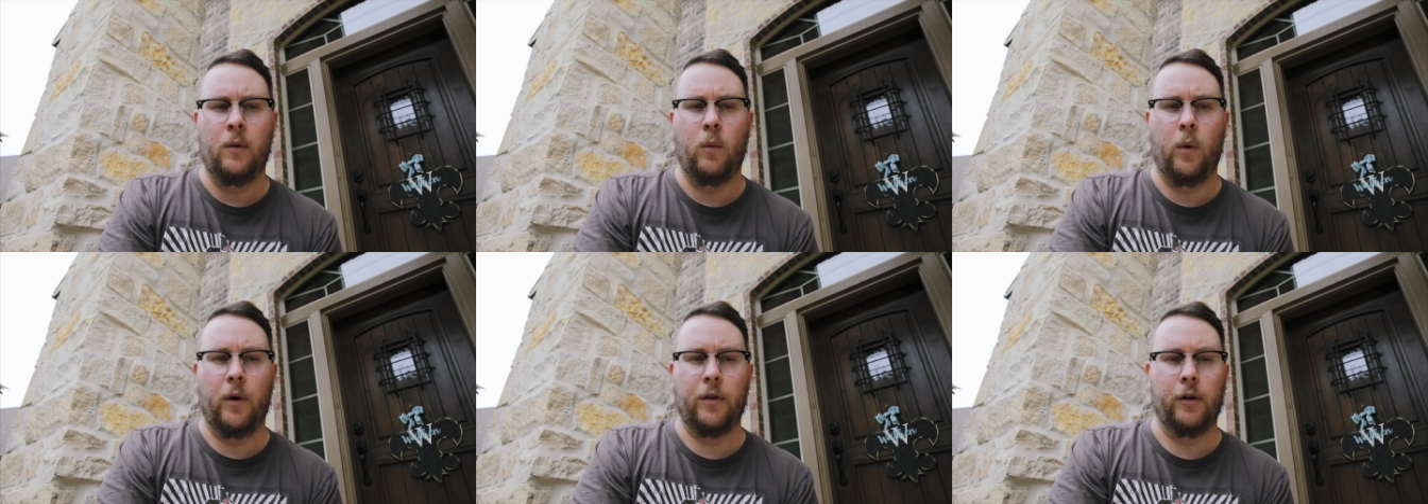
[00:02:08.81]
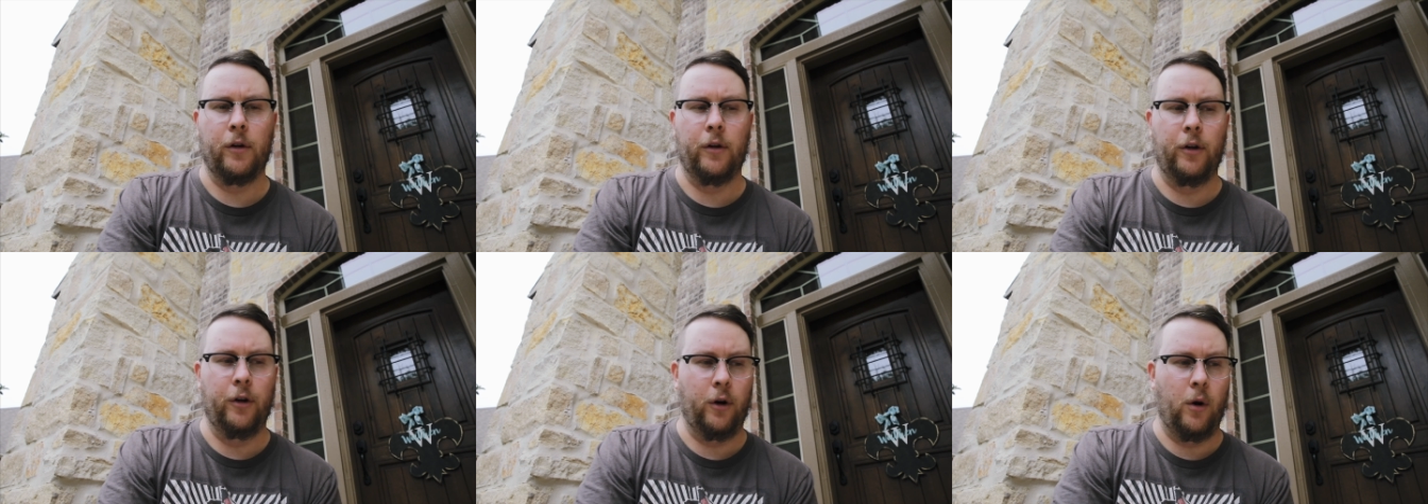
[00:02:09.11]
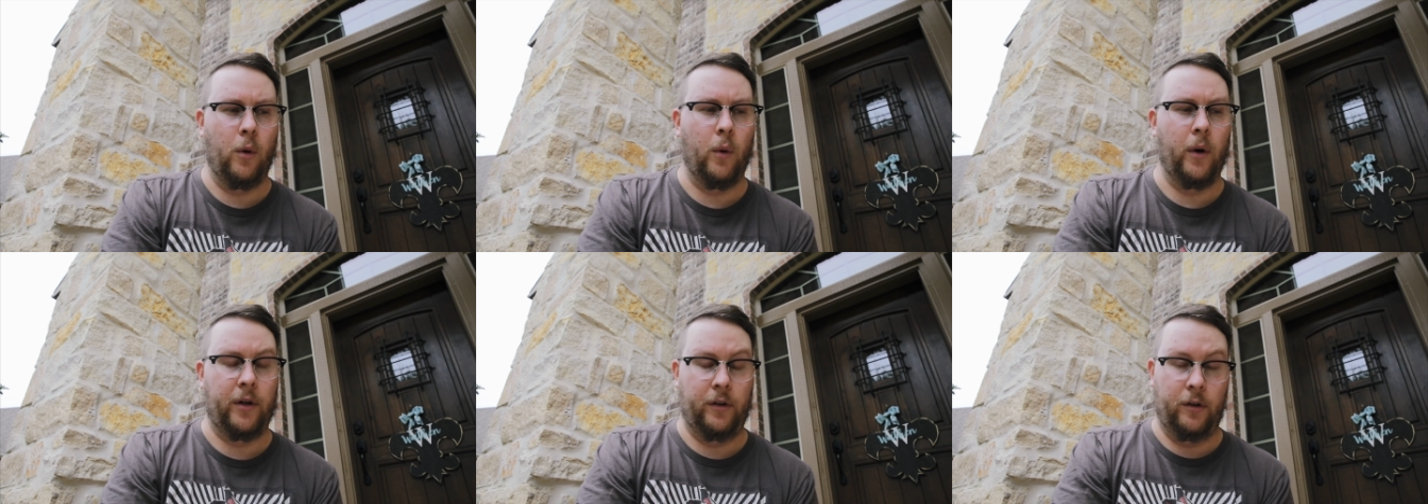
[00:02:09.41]
Whether you're
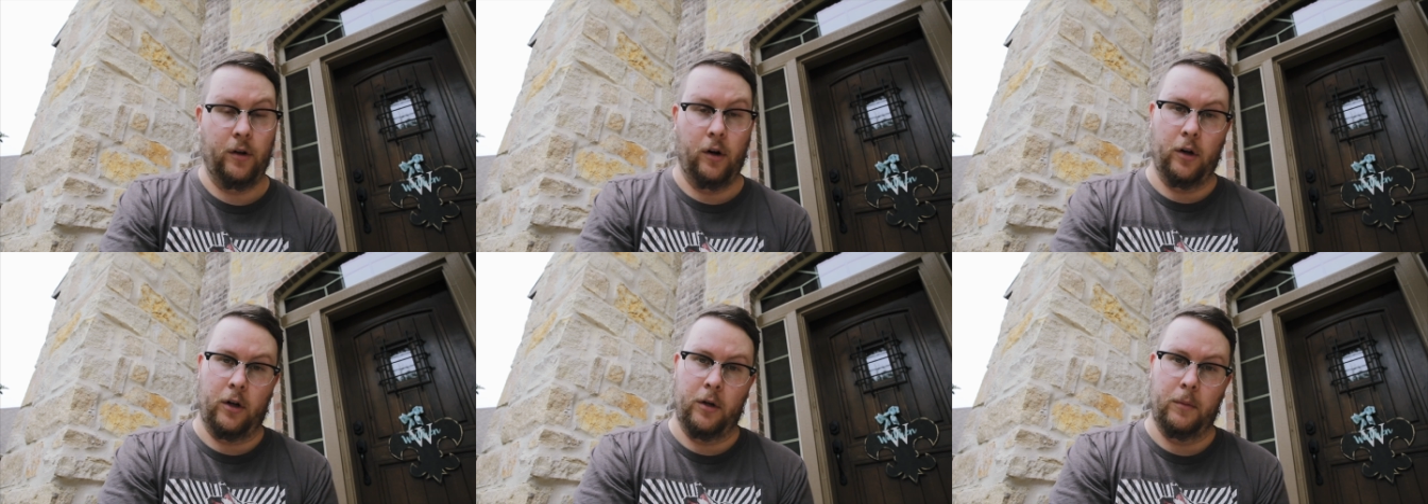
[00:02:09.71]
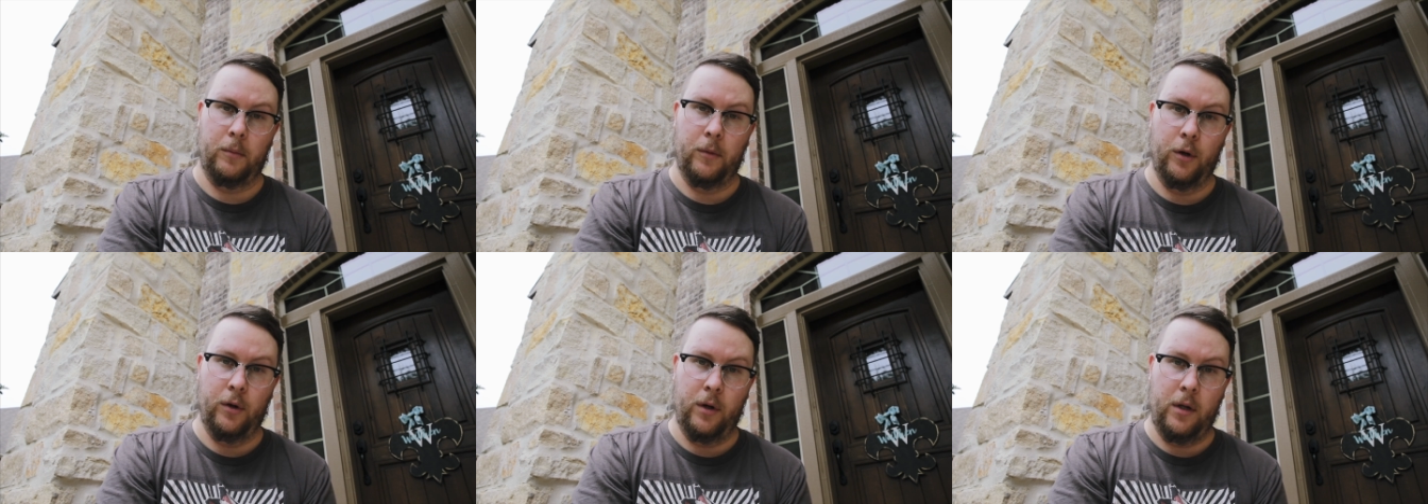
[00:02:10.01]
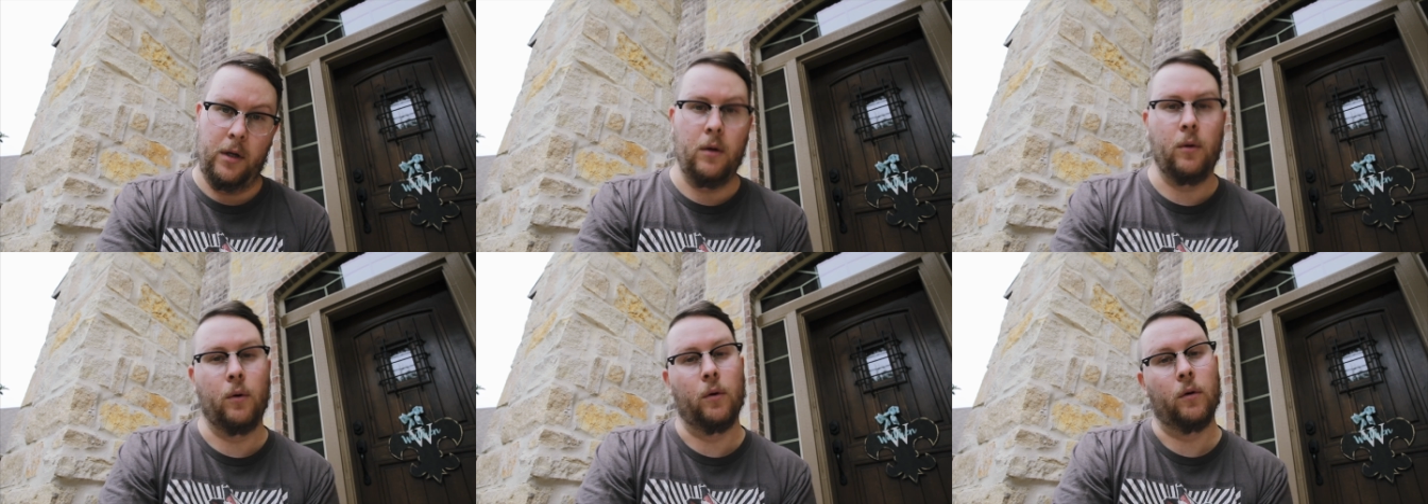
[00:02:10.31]
going dark and
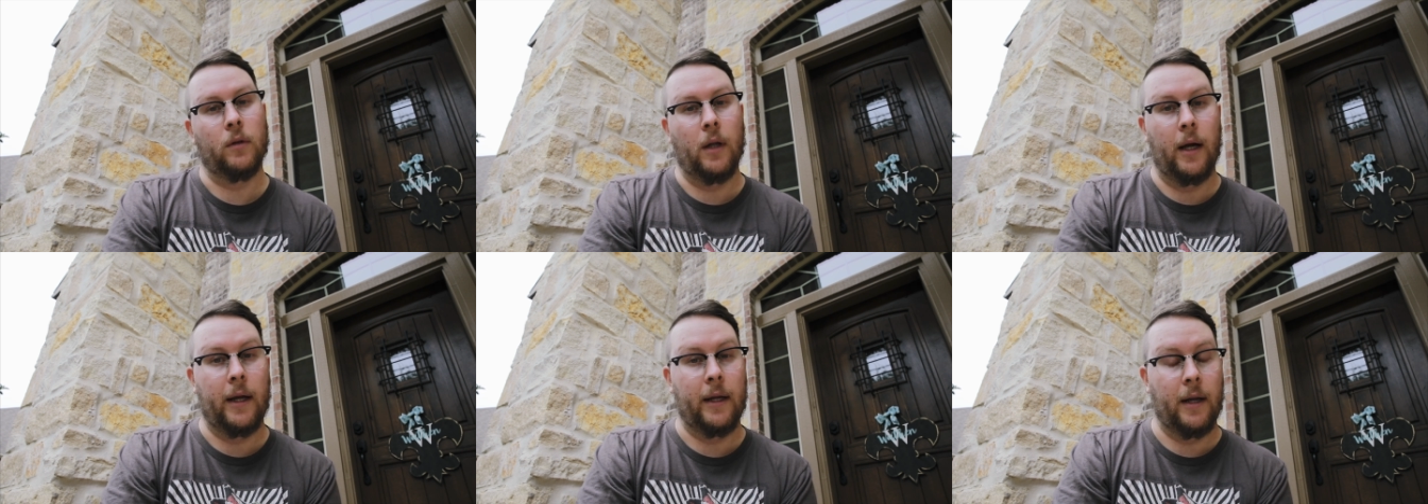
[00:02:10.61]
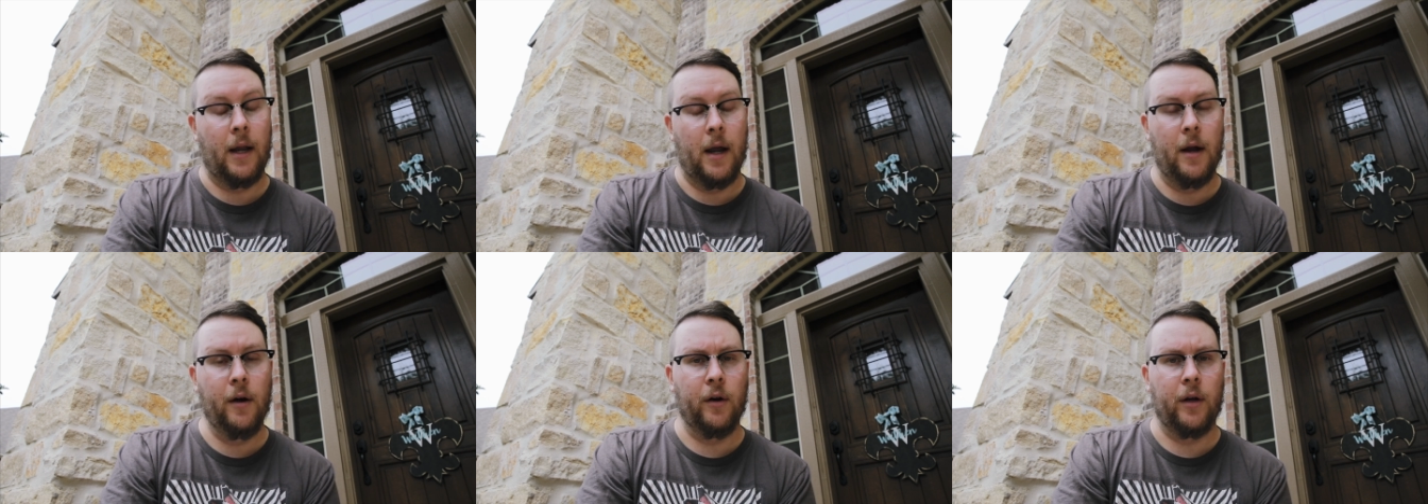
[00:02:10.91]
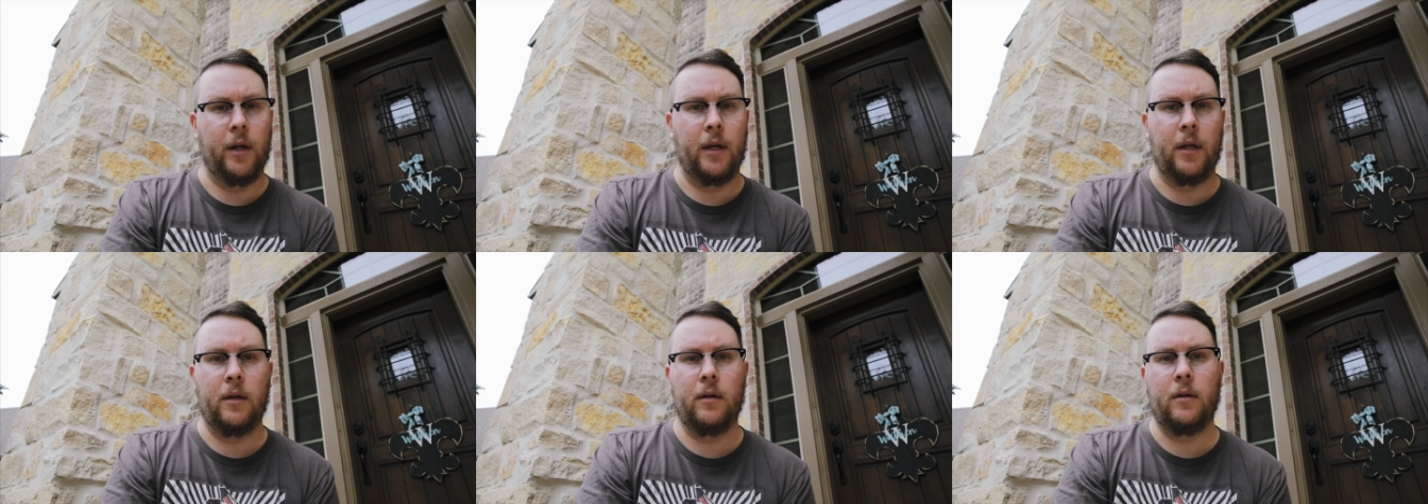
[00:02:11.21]
moody or light and
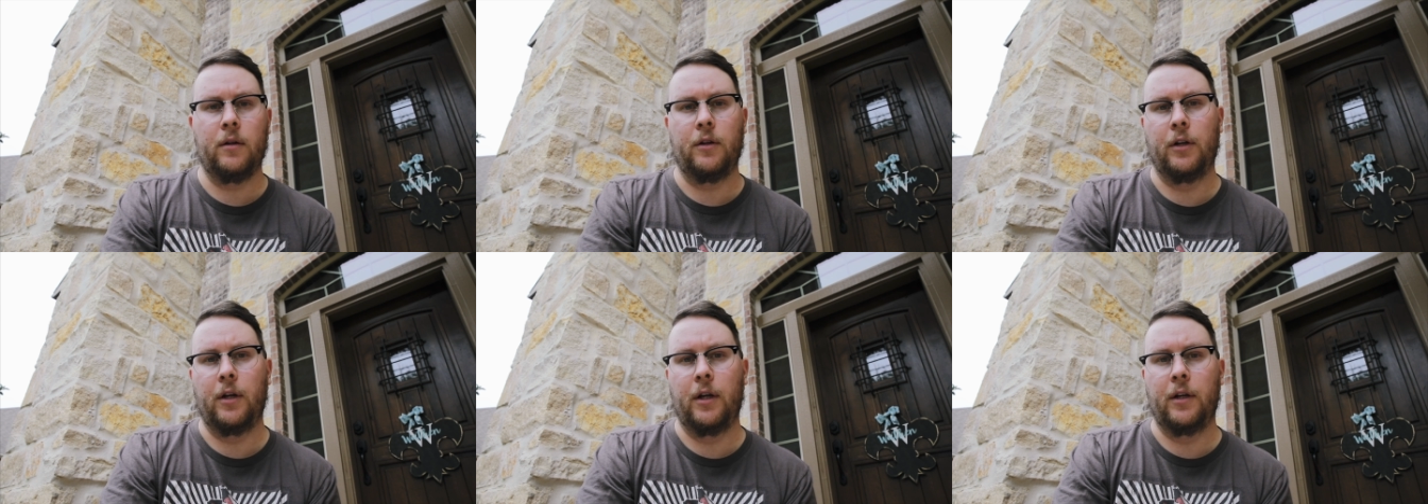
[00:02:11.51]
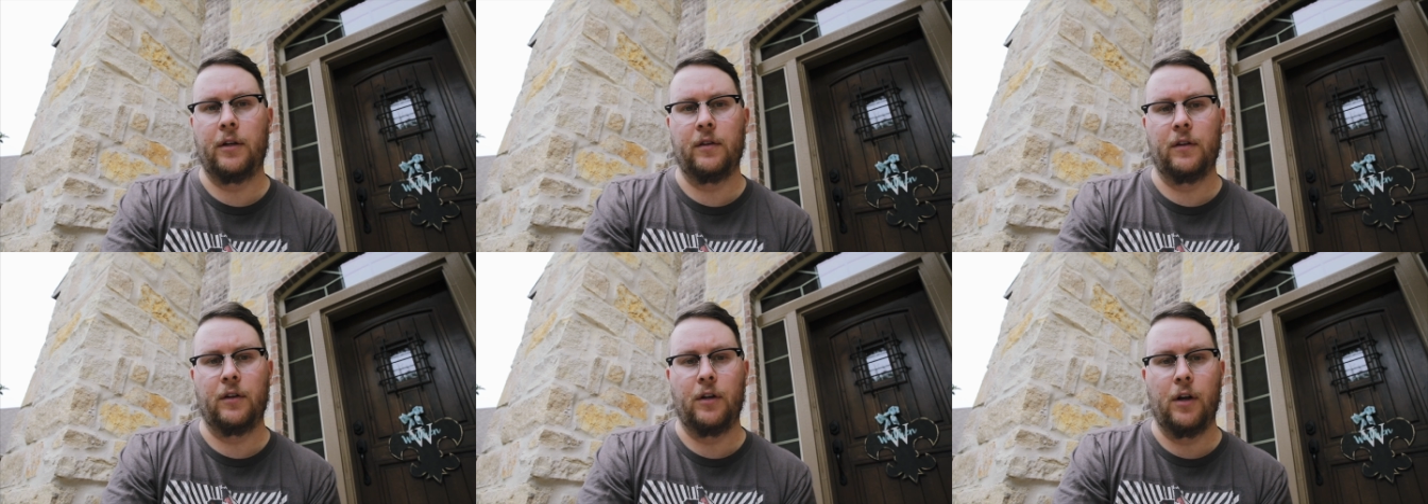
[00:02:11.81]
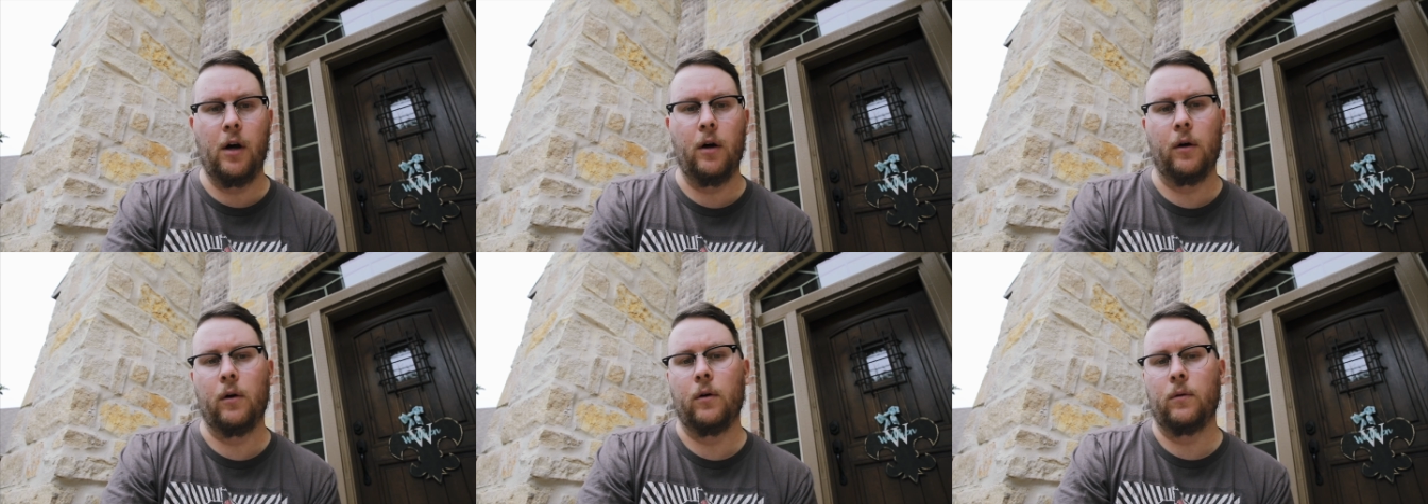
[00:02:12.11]
airy, you need to
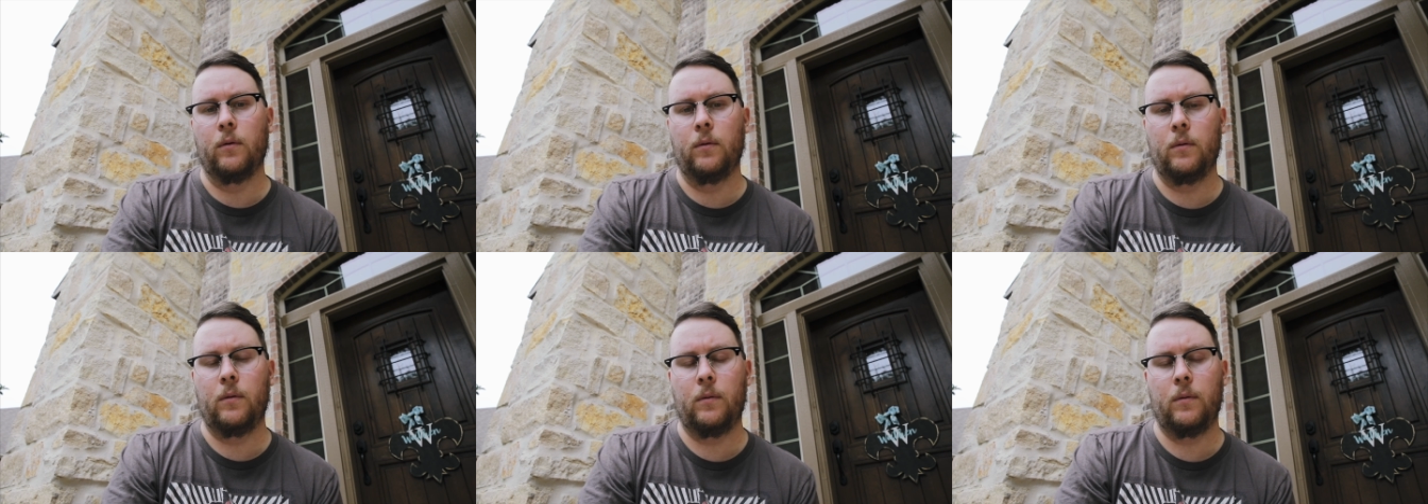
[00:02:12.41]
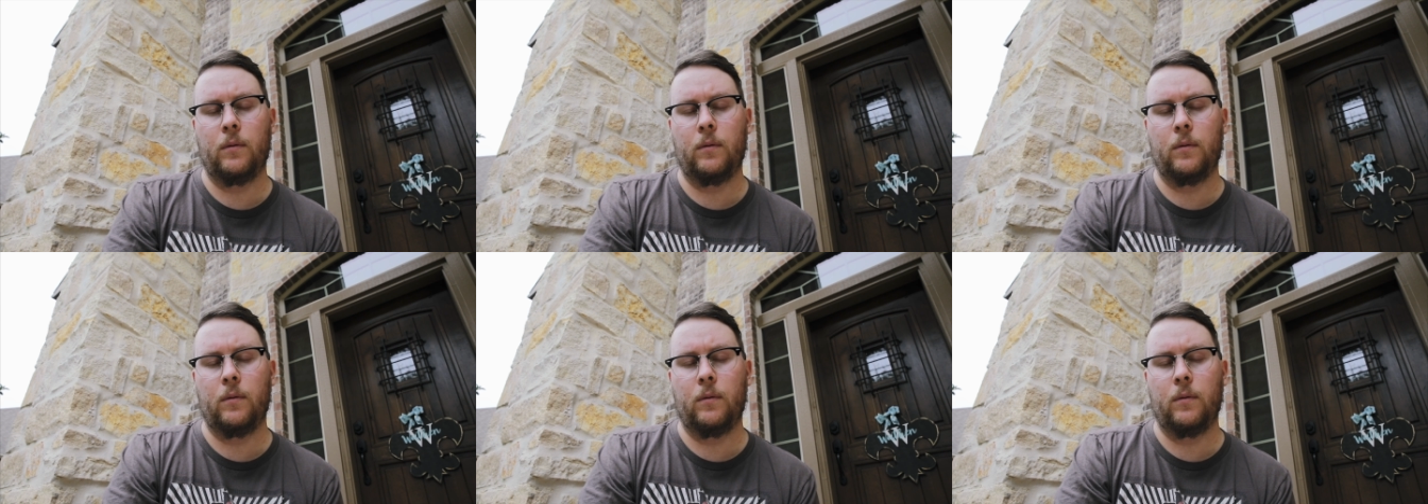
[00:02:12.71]
know